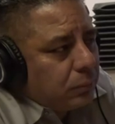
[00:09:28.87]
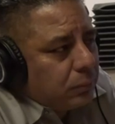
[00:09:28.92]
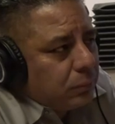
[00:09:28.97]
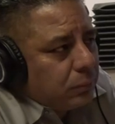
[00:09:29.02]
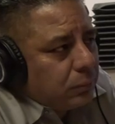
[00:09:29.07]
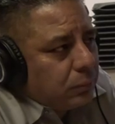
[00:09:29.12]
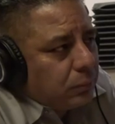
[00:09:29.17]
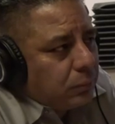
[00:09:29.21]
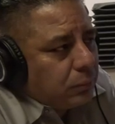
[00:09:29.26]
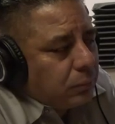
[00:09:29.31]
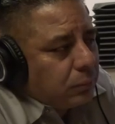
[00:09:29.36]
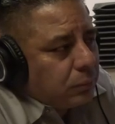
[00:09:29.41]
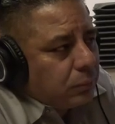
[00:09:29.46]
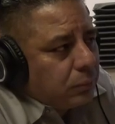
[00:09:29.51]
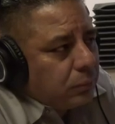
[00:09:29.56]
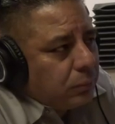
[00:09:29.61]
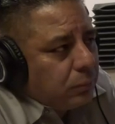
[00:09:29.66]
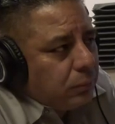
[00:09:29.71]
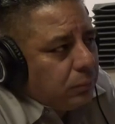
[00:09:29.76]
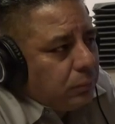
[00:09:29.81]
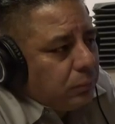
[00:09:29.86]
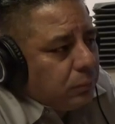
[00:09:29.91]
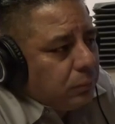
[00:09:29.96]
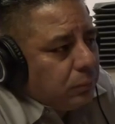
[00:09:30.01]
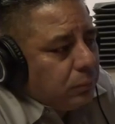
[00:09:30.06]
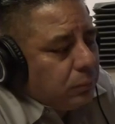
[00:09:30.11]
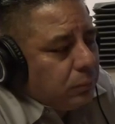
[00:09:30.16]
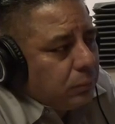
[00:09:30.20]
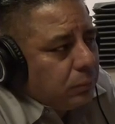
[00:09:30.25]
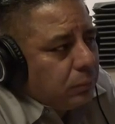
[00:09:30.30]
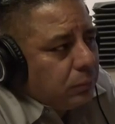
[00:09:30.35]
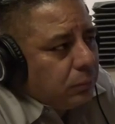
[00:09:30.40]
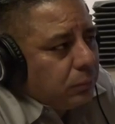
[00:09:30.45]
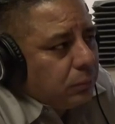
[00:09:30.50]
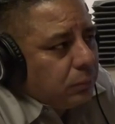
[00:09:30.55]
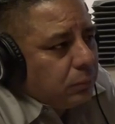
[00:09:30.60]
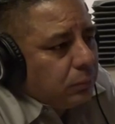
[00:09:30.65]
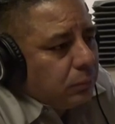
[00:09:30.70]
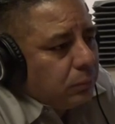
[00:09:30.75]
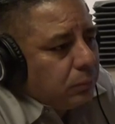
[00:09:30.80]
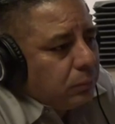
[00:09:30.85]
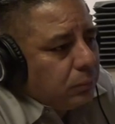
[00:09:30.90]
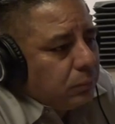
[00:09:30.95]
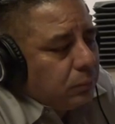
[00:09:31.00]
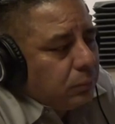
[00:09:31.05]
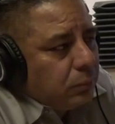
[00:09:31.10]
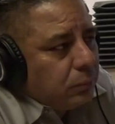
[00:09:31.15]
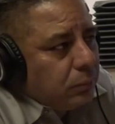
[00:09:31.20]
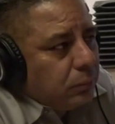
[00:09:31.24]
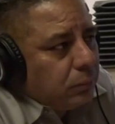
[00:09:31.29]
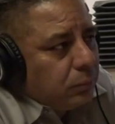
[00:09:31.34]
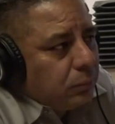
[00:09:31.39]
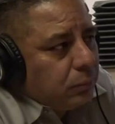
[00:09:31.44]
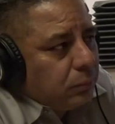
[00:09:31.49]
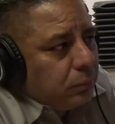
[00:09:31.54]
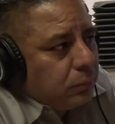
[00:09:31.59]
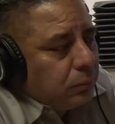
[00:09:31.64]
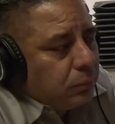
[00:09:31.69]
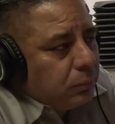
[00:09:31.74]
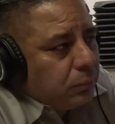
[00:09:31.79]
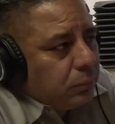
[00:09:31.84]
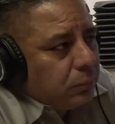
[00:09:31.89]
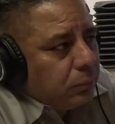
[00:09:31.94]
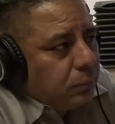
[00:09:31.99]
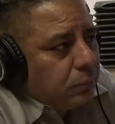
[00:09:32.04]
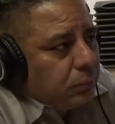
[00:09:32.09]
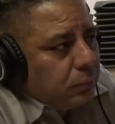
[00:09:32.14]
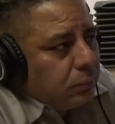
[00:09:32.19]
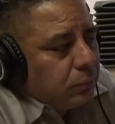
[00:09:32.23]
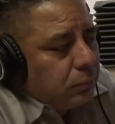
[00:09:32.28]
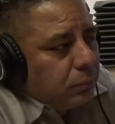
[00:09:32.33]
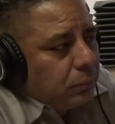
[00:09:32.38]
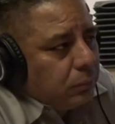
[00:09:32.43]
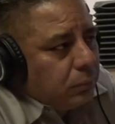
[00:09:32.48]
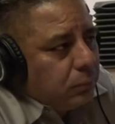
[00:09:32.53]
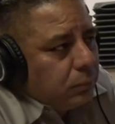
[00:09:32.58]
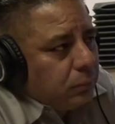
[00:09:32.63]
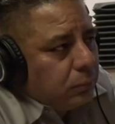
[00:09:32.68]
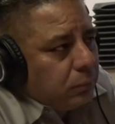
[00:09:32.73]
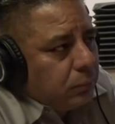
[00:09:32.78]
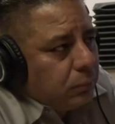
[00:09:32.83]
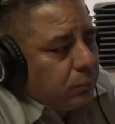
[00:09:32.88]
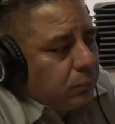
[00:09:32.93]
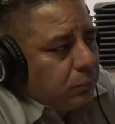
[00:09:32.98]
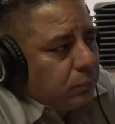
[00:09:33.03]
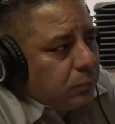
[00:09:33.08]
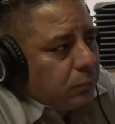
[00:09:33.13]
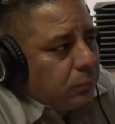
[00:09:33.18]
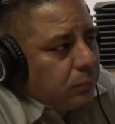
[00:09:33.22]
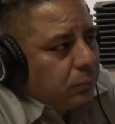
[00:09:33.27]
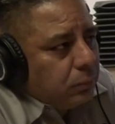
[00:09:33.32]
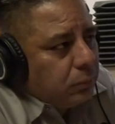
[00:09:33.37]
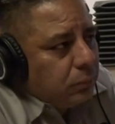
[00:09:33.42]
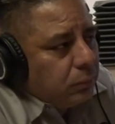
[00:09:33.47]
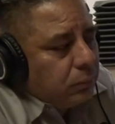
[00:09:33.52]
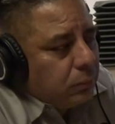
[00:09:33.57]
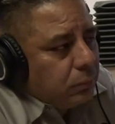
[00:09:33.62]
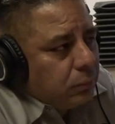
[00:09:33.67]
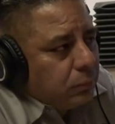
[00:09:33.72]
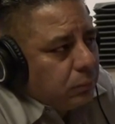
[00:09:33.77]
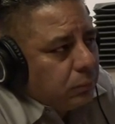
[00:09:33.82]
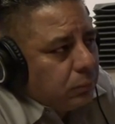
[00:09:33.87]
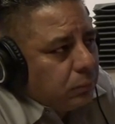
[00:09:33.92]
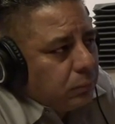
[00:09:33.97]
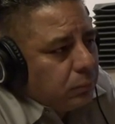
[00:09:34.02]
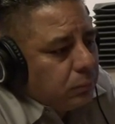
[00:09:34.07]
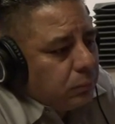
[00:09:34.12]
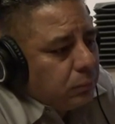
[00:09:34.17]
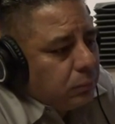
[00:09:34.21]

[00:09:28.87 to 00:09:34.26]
The person shown says nothing.